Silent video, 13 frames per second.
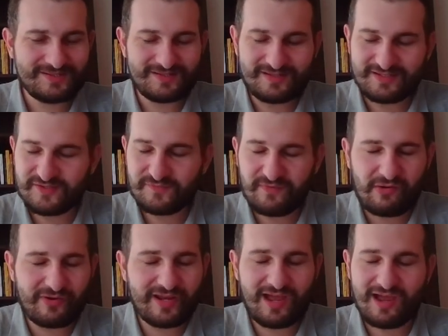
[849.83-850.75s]
It's
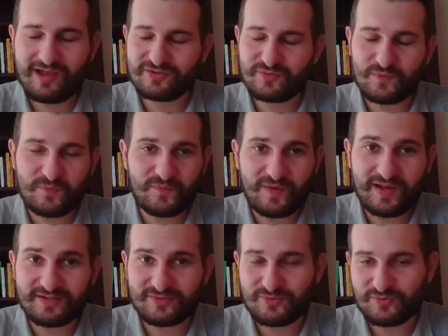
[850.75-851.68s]
very hard to
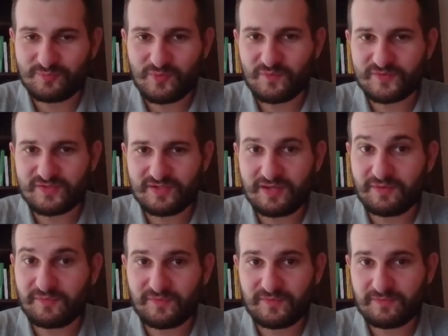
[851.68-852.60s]
find good moves here if
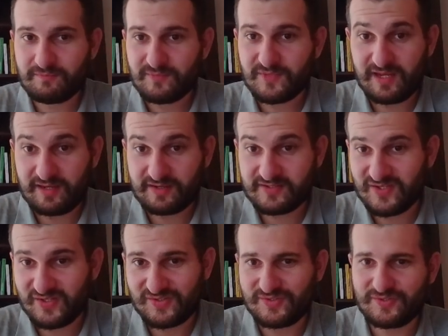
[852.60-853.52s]
they
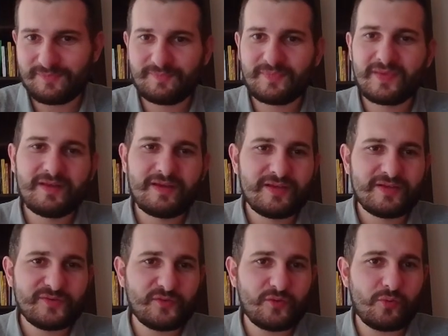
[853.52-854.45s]
exist.
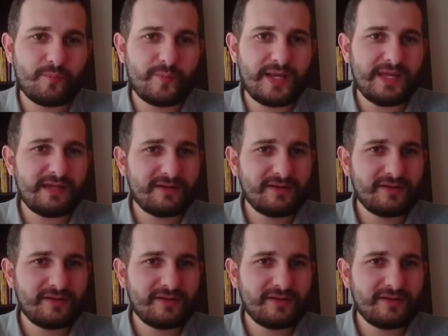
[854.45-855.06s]
So black